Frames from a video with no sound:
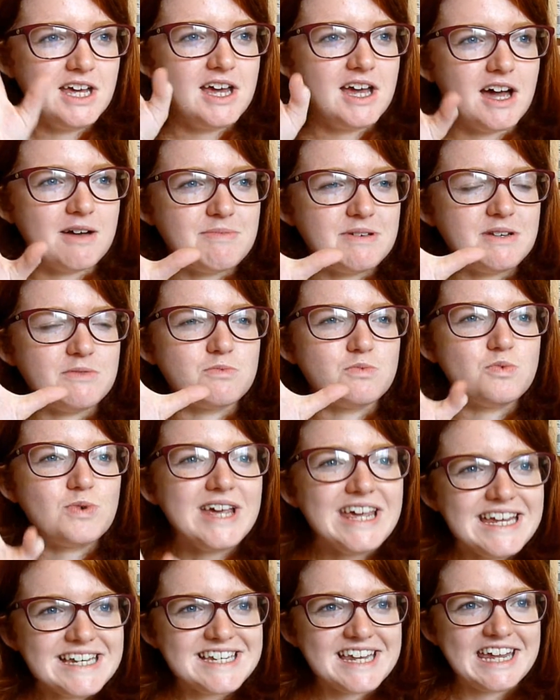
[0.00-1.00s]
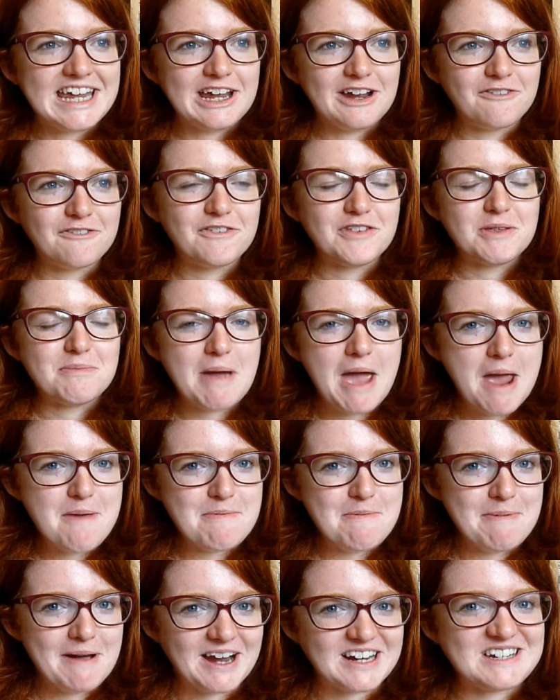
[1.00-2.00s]
I've been waiting for the
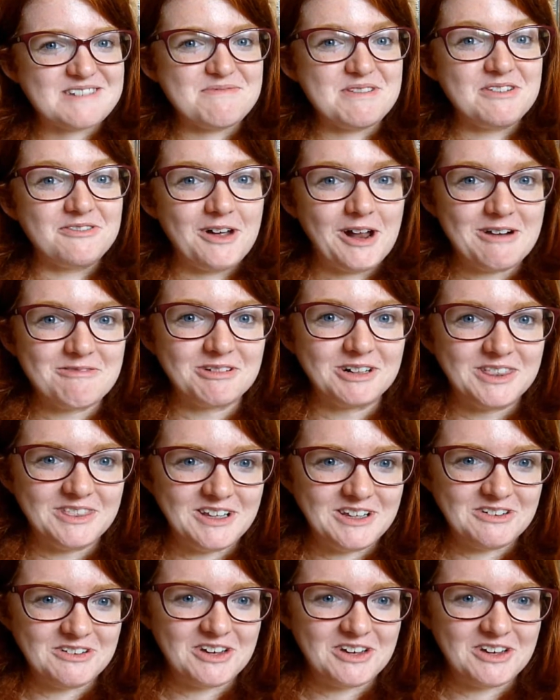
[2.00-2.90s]
paperback to be available in the U